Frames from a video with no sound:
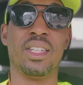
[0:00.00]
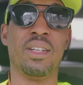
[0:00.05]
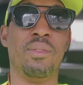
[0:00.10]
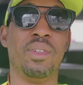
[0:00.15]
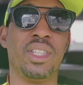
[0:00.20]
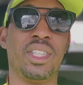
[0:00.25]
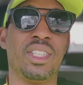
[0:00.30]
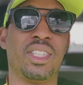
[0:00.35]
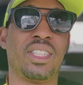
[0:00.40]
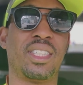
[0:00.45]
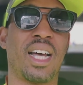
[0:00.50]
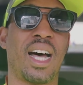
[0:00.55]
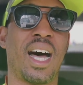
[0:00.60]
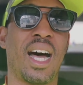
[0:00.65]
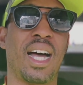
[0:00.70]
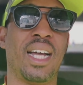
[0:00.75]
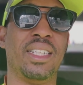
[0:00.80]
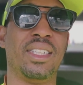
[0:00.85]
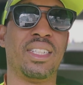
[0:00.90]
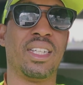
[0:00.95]
And with the
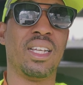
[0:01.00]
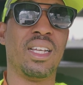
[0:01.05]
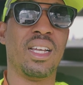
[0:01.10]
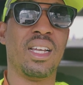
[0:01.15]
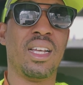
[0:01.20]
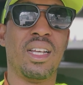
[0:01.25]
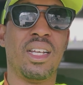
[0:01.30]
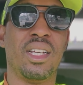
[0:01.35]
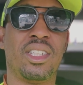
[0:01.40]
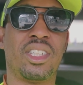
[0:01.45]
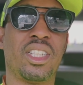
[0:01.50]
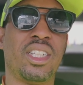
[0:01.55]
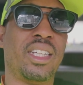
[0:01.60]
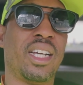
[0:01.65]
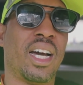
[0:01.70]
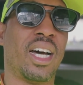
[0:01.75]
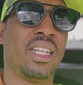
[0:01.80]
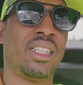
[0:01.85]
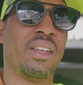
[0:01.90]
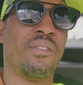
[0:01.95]
signs, see
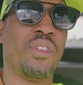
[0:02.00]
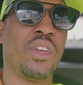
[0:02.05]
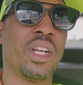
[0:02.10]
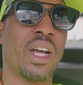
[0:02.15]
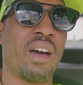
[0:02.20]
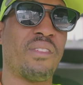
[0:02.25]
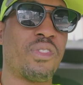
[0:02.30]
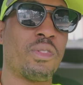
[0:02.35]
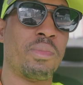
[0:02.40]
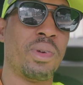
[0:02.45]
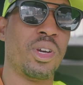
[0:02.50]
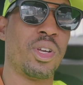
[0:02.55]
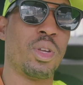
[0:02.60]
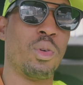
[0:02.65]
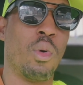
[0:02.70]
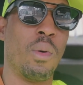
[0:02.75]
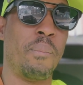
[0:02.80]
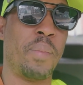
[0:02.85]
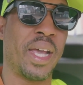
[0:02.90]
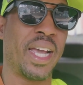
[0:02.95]
guys, if you're not
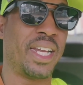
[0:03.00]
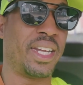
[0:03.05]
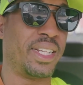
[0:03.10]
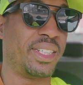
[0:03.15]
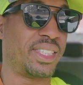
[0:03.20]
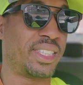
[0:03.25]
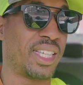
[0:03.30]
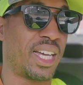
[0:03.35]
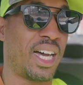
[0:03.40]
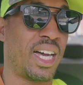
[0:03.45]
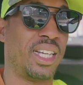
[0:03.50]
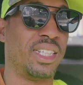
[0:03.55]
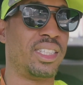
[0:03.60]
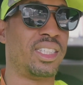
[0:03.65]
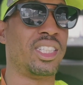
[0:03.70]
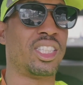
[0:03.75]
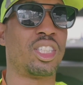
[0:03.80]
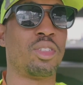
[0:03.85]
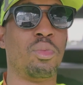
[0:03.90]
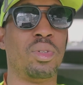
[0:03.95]
familiar with bandit signs,
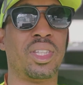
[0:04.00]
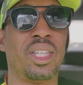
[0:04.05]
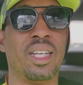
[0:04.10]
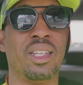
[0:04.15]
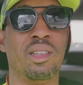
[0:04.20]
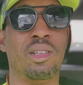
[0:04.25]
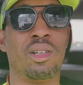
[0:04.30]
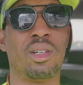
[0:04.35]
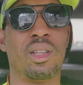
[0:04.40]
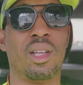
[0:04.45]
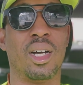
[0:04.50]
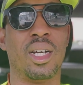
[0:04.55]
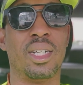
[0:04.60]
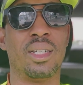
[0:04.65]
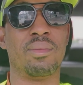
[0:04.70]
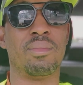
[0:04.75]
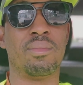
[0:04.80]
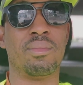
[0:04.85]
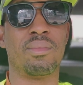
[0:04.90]
this is what they look like.